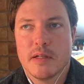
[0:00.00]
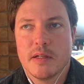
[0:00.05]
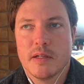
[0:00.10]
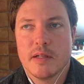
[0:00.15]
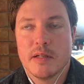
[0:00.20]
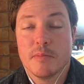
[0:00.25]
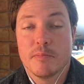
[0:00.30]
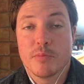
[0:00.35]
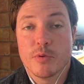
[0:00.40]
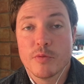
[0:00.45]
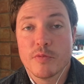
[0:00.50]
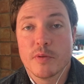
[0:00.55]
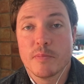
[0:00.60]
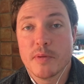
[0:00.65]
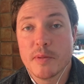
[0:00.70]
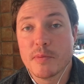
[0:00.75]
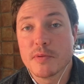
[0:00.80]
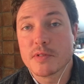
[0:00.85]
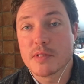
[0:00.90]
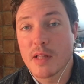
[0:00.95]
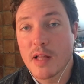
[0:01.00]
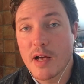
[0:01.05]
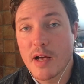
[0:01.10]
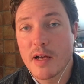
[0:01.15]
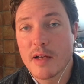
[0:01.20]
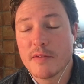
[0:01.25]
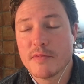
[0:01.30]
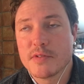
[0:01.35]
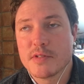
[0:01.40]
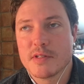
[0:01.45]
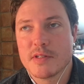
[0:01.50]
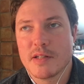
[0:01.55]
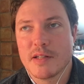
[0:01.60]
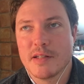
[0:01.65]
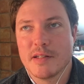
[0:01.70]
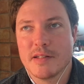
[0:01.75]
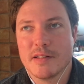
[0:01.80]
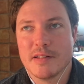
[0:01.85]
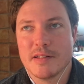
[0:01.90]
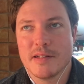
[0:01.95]
improving people's lives
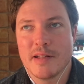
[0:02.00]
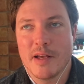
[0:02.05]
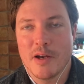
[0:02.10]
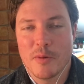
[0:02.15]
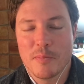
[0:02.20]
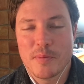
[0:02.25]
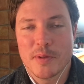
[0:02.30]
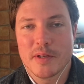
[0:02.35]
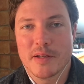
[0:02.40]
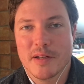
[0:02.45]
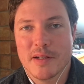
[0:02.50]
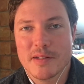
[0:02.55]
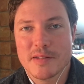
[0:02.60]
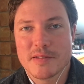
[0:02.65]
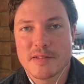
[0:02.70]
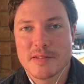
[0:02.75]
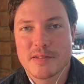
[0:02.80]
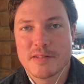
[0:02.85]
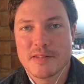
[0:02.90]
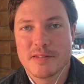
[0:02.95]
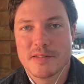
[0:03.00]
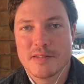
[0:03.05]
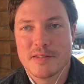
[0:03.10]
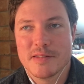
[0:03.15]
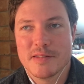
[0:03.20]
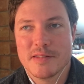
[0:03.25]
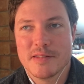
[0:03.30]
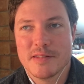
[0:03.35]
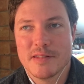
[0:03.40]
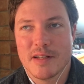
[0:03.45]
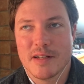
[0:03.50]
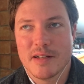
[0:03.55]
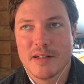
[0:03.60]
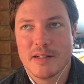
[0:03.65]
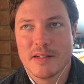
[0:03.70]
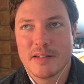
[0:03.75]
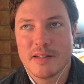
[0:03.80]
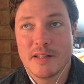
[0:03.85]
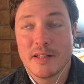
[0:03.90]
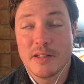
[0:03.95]
and in helping us
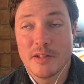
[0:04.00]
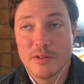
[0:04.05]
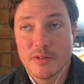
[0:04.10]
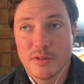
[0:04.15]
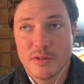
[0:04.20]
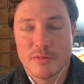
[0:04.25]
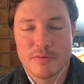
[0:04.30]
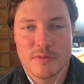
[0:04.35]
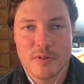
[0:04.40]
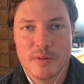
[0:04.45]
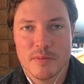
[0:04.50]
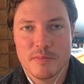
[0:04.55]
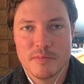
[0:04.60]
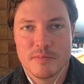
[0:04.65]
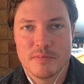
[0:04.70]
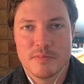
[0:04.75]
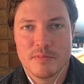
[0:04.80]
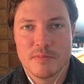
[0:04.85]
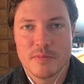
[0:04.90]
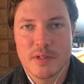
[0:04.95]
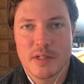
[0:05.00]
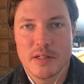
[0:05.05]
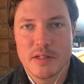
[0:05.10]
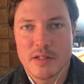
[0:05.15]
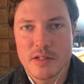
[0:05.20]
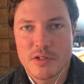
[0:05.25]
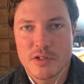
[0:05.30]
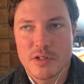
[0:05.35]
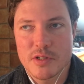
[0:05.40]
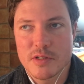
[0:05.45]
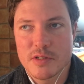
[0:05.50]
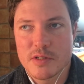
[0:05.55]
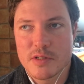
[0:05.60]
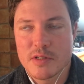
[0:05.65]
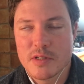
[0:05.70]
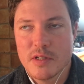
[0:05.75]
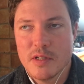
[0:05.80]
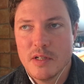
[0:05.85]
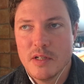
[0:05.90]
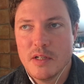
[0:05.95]
heal from
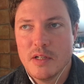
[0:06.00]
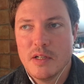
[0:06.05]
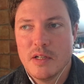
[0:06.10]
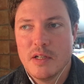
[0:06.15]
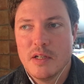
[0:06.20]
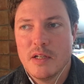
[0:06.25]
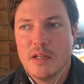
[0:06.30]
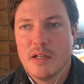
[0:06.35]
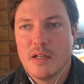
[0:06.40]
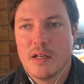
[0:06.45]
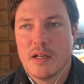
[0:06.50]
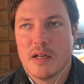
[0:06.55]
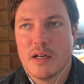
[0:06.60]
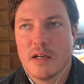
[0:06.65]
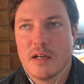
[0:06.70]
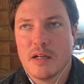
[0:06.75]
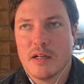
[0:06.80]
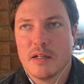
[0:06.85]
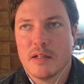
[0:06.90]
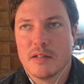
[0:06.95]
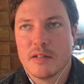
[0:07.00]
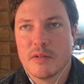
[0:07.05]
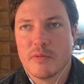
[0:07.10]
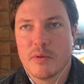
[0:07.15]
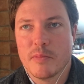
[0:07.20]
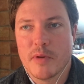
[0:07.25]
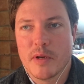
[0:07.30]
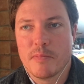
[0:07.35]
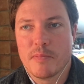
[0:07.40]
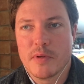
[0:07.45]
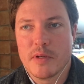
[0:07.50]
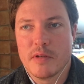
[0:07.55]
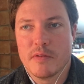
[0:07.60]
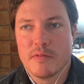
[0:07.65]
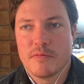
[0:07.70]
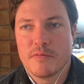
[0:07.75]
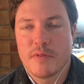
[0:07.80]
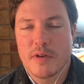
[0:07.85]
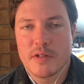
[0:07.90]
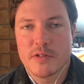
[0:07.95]
conditions that we might be
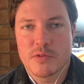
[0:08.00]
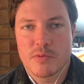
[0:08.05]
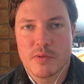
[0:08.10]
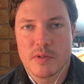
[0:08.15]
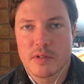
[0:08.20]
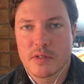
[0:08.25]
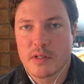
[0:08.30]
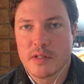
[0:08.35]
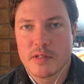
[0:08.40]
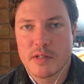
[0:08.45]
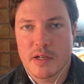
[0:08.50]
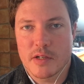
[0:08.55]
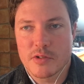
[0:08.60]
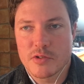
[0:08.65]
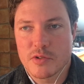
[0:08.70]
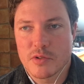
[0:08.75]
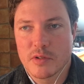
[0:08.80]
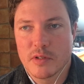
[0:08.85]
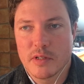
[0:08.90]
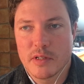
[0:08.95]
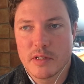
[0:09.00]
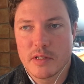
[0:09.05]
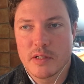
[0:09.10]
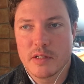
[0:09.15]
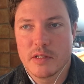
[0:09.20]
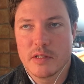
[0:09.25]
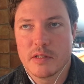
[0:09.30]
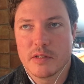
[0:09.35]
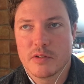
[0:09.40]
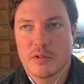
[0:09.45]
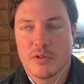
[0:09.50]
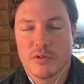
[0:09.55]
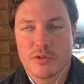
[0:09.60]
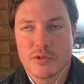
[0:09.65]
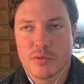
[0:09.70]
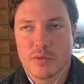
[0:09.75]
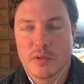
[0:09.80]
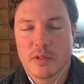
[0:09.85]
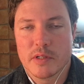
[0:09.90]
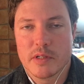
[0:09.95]
faced with contextually,
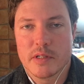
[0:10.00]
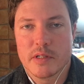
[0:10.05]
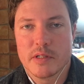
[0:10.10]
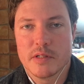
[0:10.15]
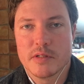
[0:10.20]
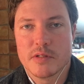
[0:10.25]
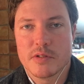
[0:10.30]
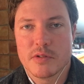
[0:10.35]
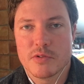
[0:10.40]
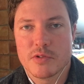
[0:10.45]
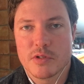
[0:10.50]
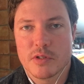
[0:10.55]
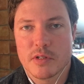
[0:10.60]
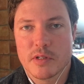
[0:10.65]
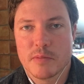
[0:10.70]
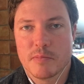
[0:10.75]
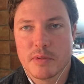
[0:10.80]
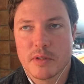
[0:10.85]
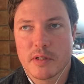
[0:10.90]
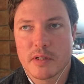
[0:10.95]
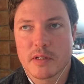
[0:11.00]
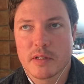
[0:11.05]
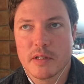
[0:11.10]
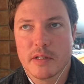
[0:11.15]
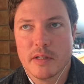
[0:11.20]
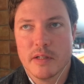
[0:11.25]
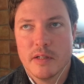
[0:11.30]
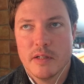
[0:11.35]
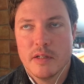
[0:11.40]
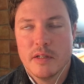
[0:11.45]
culturally, socially, politically,